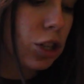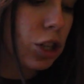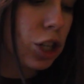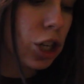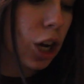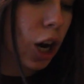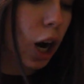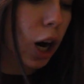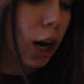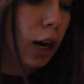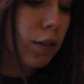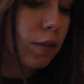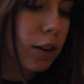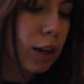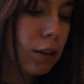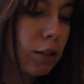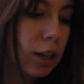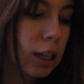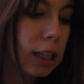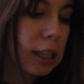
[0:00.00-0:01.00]

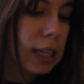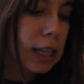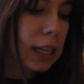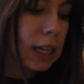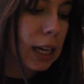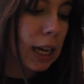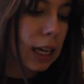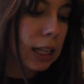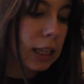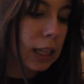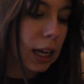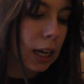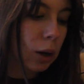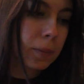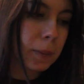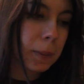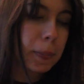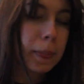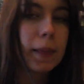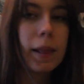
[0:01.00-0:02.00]
geography really, and
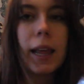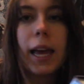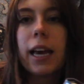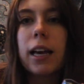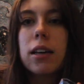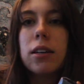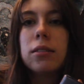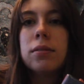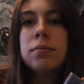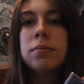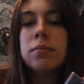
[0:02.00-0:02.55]
like